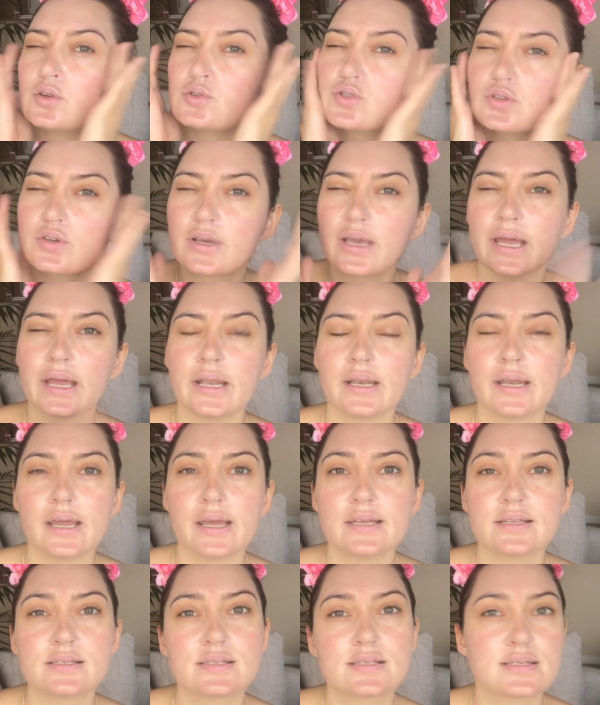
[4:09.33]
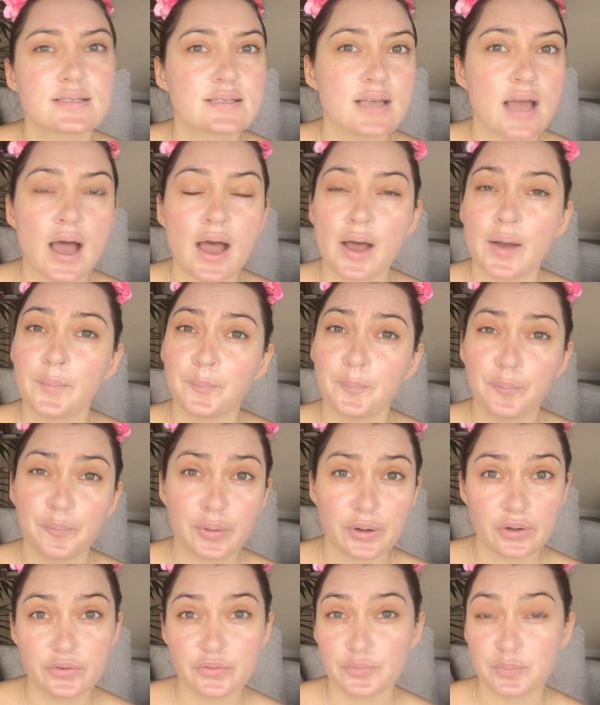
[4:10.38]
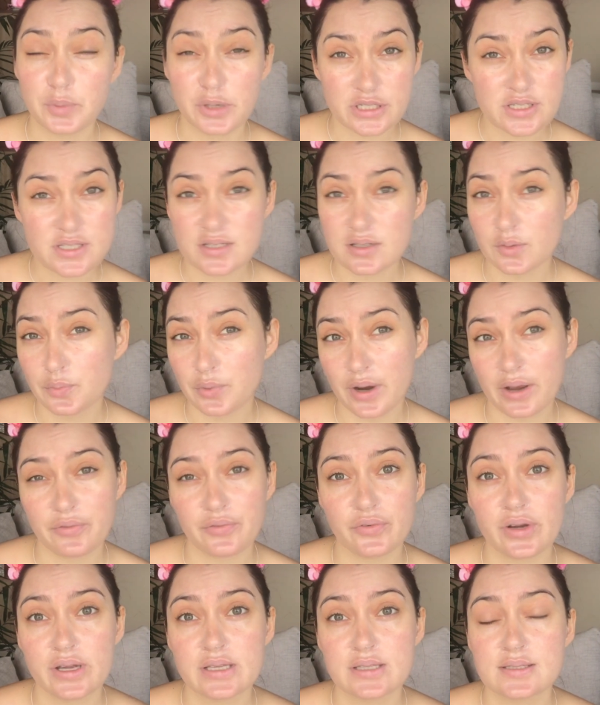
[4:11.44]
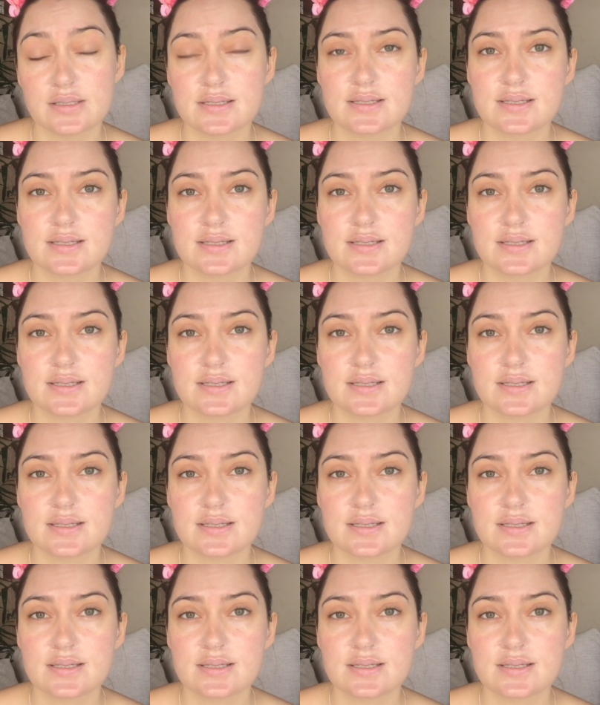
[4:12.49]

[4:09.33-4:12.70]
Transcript: So again, it's personal preference,